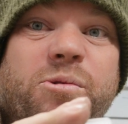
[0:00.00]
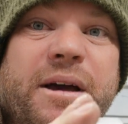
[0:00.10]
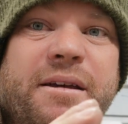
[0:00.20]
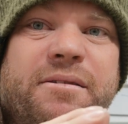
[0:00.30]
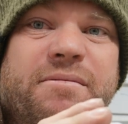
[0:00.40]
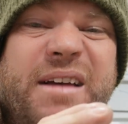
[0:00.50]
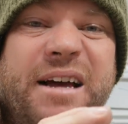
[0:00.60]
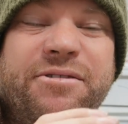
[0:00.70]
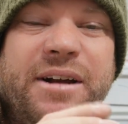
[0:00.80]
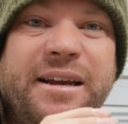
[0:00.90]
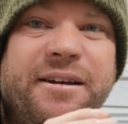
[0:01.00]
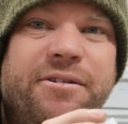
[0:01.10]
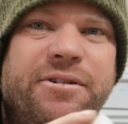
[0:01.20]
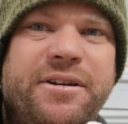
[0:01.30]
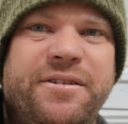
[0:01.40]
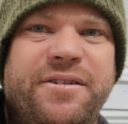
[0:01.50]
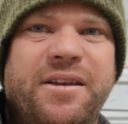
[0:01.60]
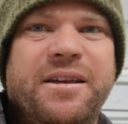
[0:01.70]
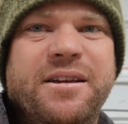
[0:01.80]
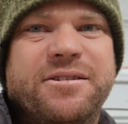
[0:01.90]
way 180 degrees,
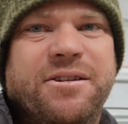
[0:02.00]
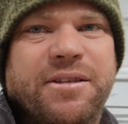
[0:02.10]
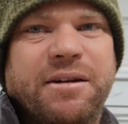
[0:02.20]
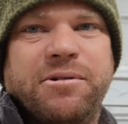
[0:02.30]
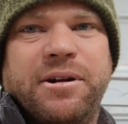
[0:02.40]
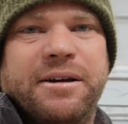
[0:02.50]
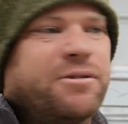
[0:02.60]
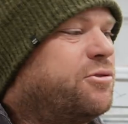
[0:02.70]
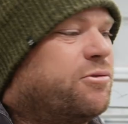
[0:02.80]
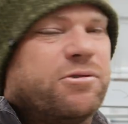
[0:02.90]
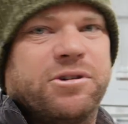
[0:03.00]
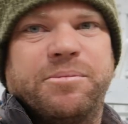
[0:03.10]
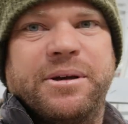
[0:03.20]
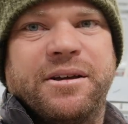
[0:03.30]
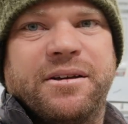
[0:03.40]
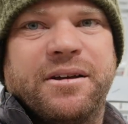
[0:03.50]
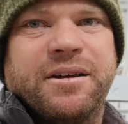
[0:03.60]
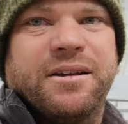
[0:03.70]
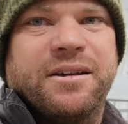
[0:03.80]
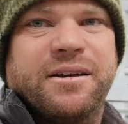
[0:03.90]
so that will allow the door to be
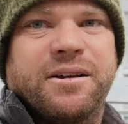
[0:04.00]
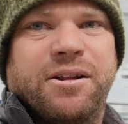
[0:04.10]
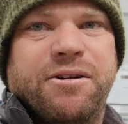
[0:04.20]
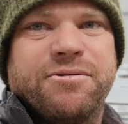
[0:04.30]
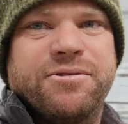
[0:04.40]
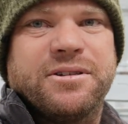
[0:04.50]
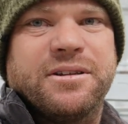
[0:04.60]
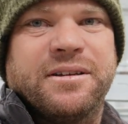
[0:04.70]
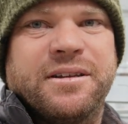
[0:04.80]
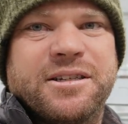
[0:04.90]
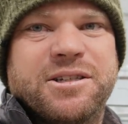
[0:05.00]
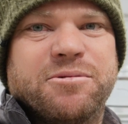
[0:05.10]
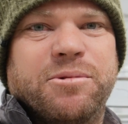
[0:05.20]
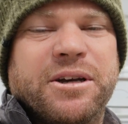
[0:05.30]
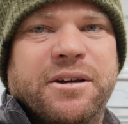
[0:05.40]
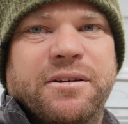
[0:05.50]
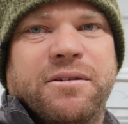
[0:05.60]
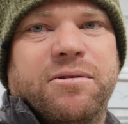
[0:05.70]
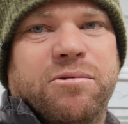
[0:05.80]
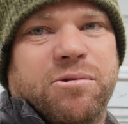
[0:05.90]
closed and then swing
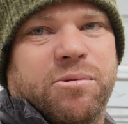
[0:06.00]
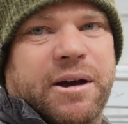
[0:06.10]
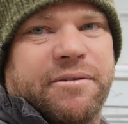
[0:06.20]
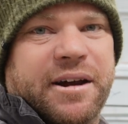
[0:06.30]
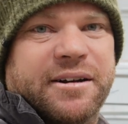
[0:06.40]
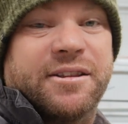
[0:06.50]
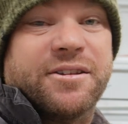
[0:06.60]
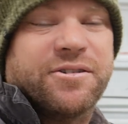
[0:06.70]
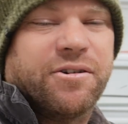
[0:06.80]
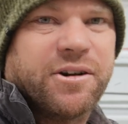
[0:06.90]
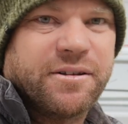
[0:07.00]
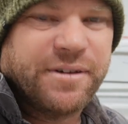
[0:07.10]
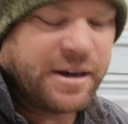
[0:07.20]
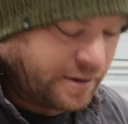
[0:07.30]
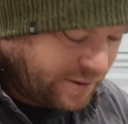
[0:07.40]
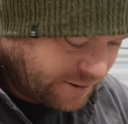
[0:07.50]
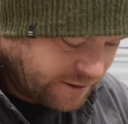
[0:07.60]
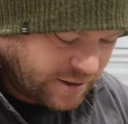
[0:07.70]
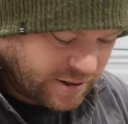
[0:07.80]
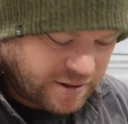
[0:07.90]
all the way around to the side of the van.
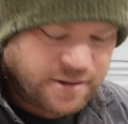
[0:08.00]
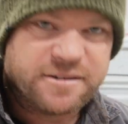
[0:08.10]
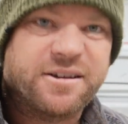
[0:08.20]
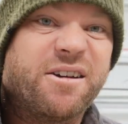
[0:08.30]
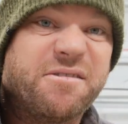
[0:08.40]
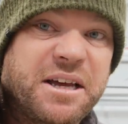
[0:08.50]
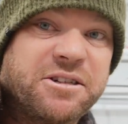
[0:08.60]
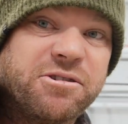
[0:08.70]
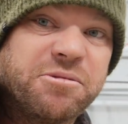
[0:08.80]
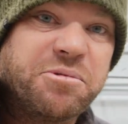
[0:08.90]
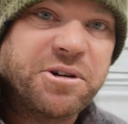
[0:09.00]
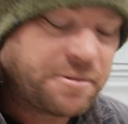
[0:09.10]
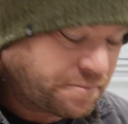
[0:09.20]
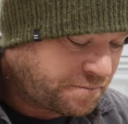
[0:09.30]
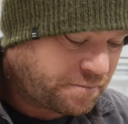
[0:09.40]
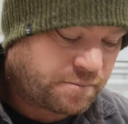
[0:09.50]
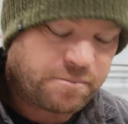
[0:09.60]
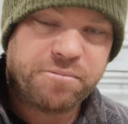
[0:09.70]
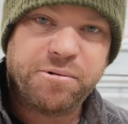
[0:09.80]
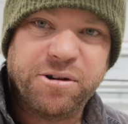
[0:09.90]
So they should look pretty
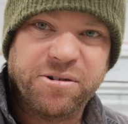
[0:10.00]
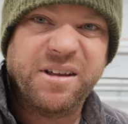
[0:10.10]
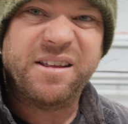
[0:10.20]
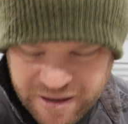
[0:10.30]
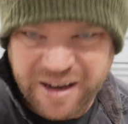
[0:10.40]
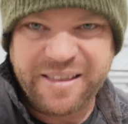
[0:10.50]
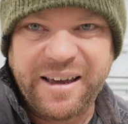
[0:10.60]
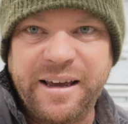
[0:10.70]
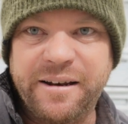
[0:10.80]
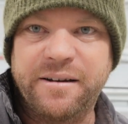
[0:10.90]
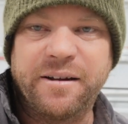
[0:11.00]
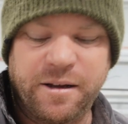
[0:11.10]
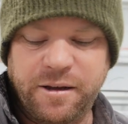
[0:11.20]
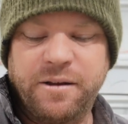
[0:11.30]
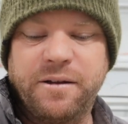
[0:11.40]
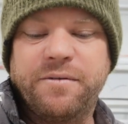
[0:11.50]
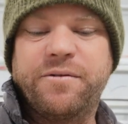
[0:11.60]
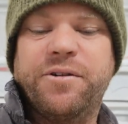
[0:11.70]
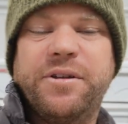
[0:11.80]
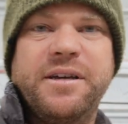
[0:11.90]
good in there. And then I've
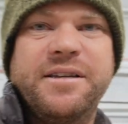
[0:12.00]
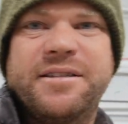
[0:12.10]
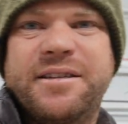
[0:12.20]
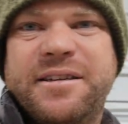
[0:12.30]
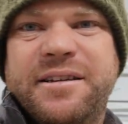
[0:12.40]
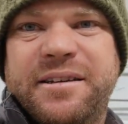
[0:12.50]
got these